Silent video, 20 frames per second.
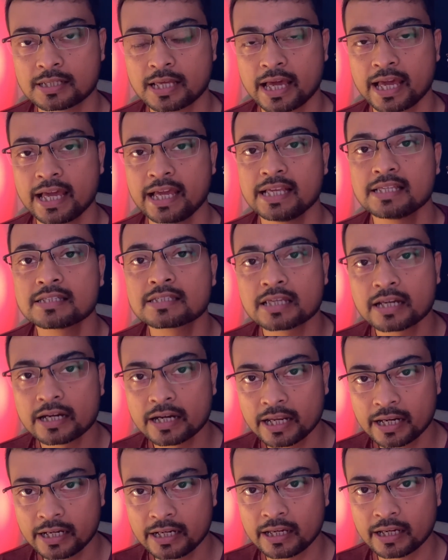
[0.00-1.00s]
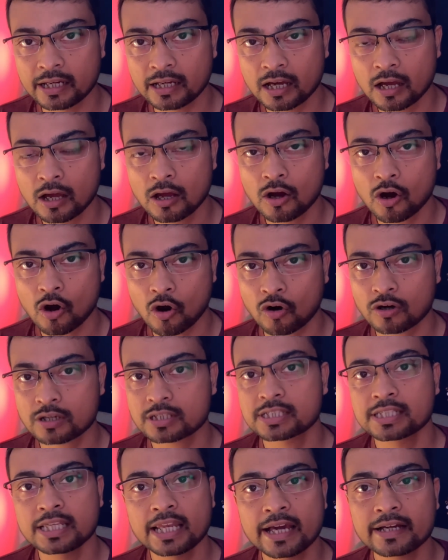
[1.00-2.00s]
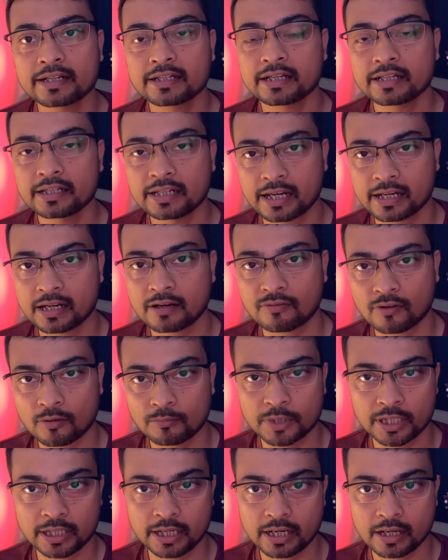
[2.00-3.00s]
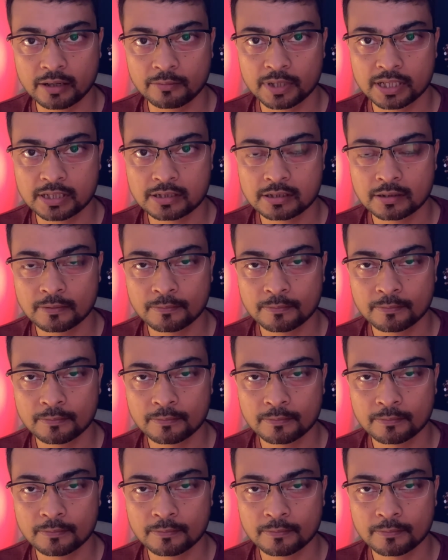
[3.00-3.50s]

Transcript: is reading or selecting data from the database.